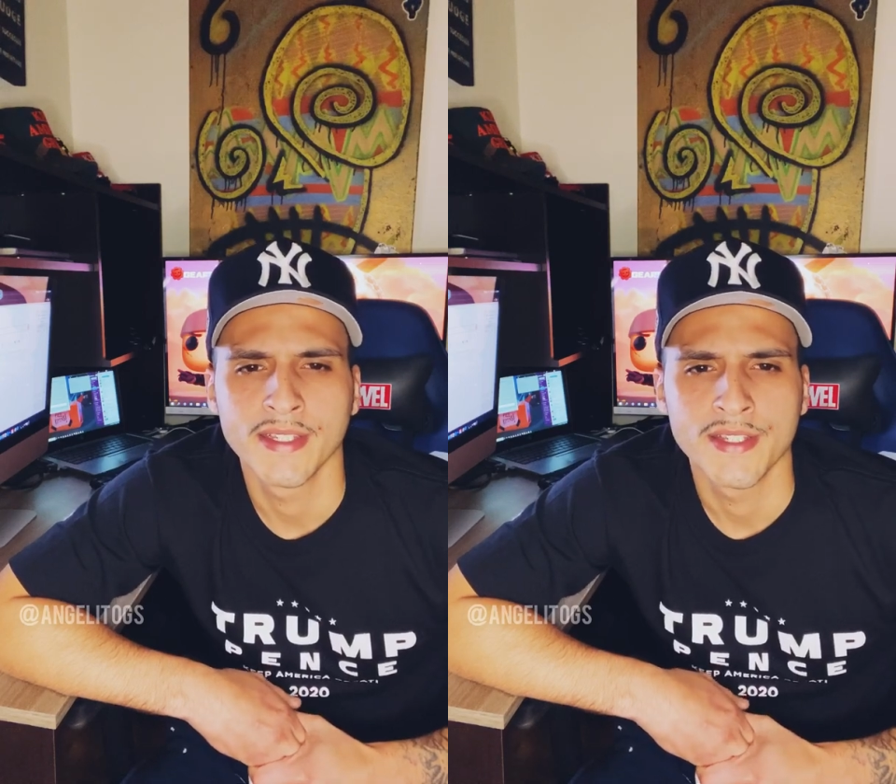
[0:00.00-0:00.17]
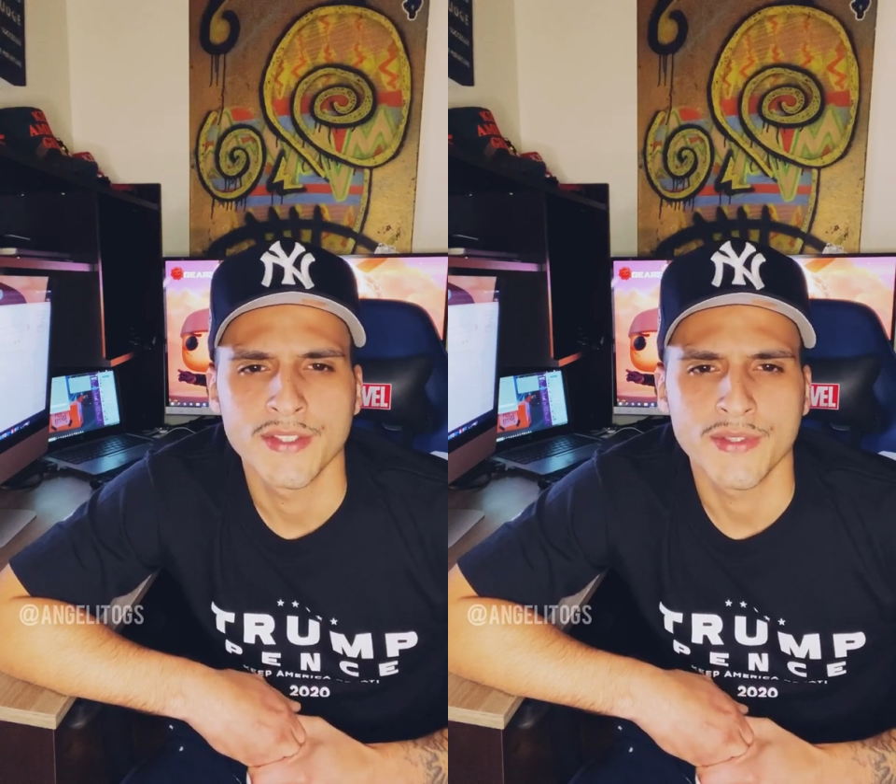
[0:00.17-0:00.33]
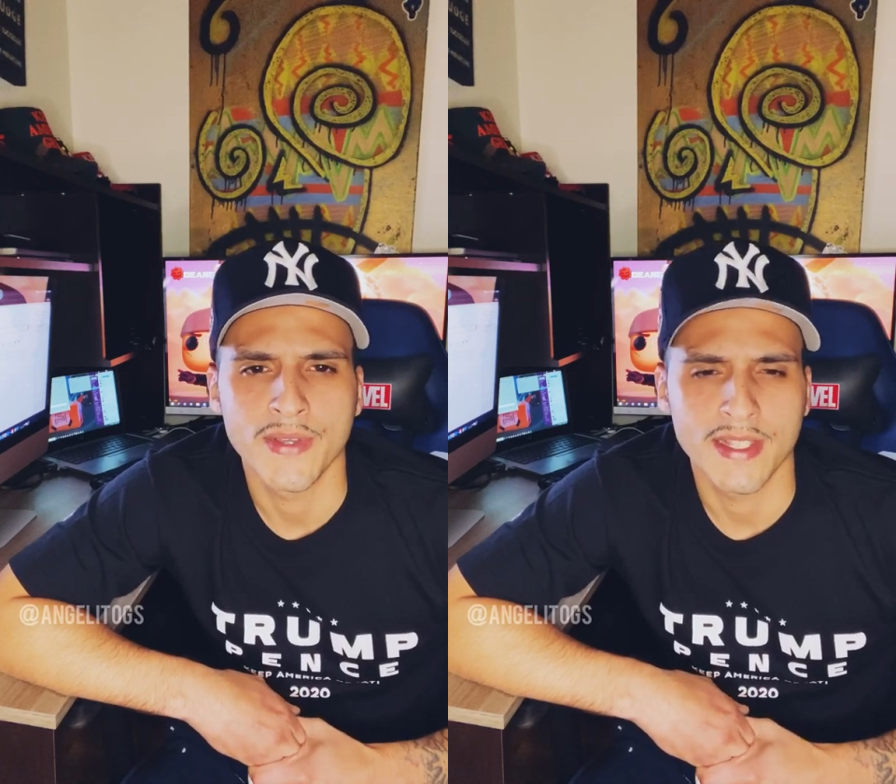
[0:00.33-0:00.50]

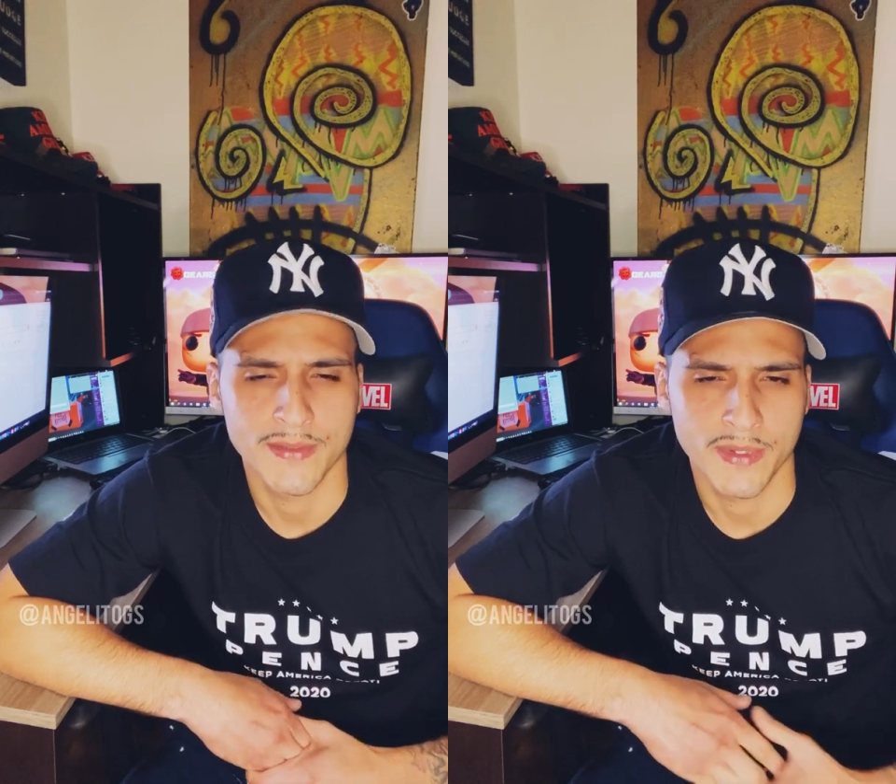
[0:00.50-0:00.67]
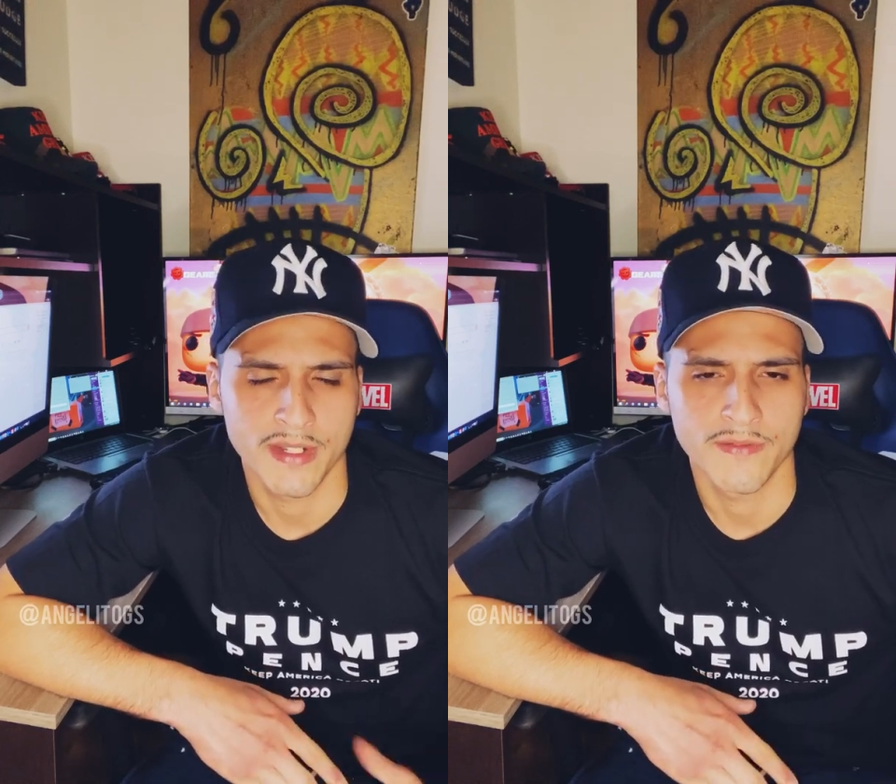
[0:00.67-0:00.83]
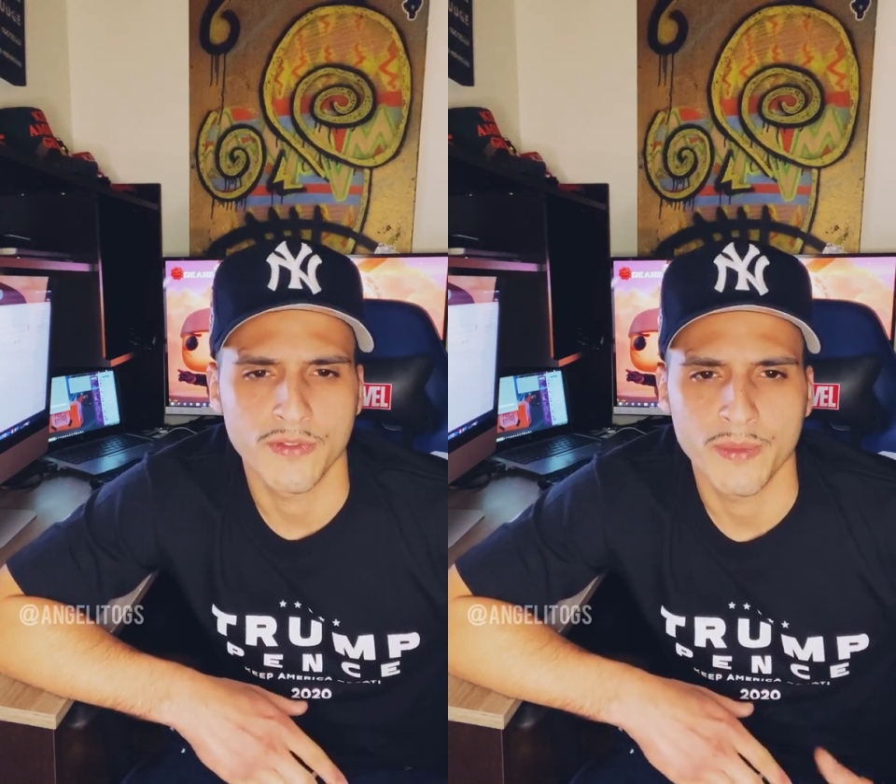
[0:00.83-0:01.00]
So as
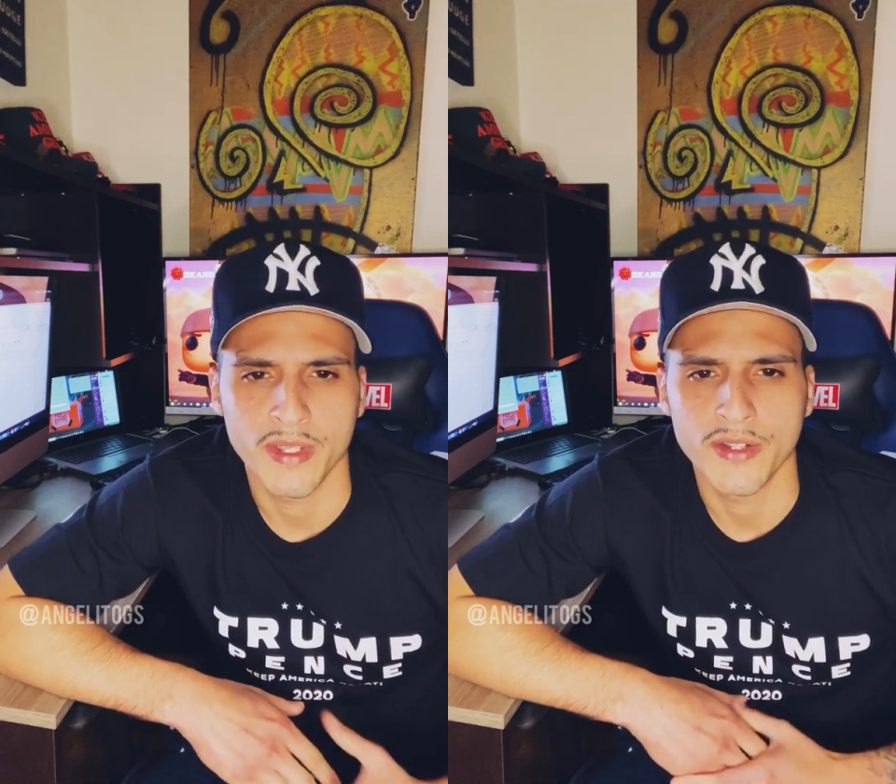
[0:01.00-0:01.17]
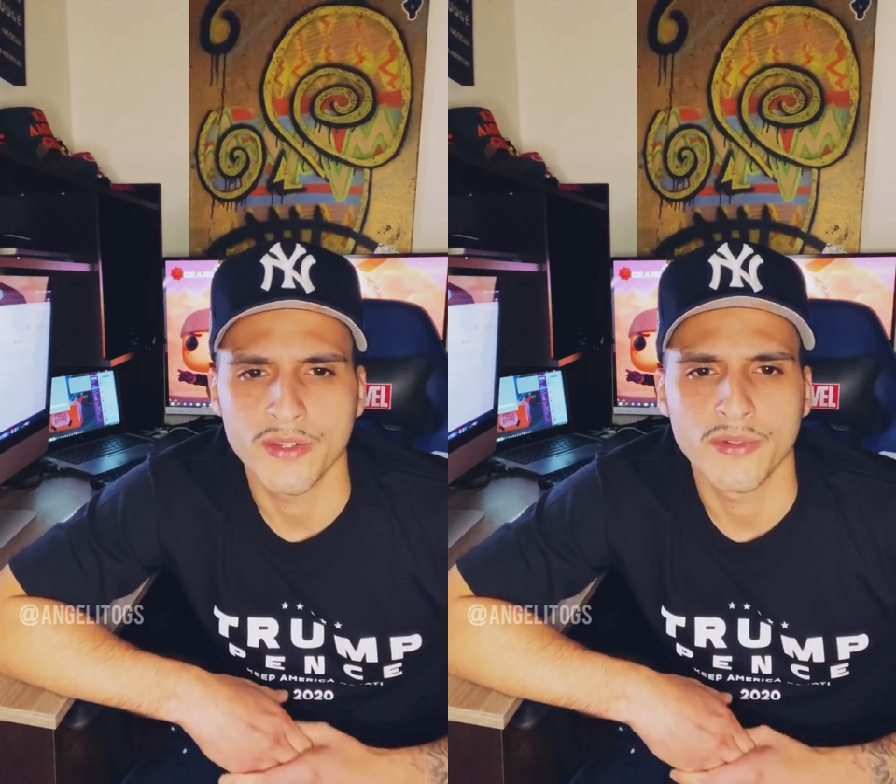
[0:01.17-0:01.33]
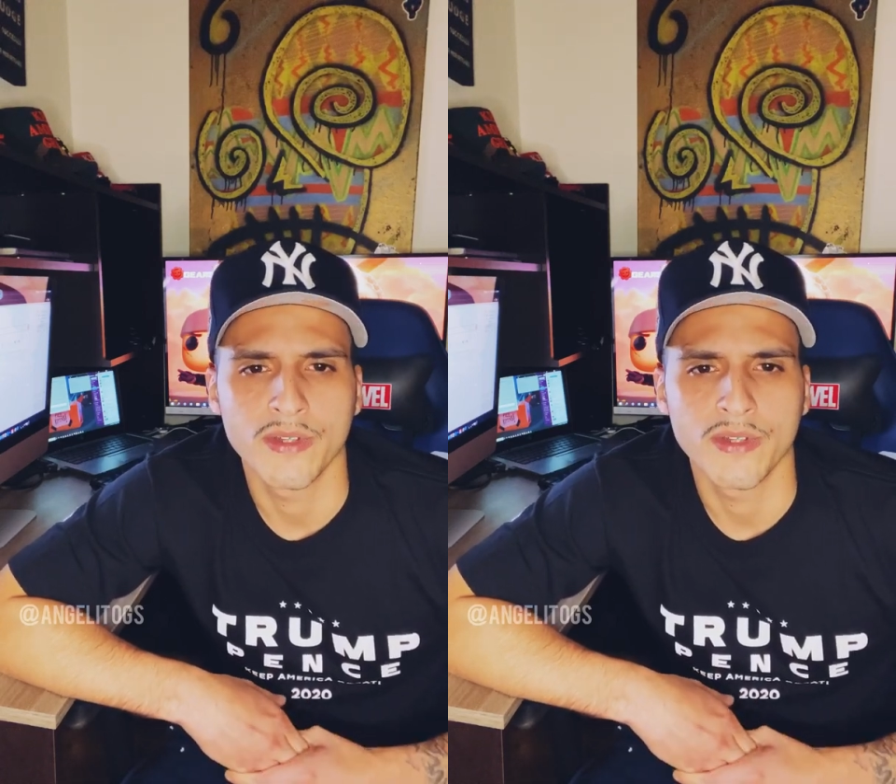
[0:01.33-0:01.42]
many of you may know,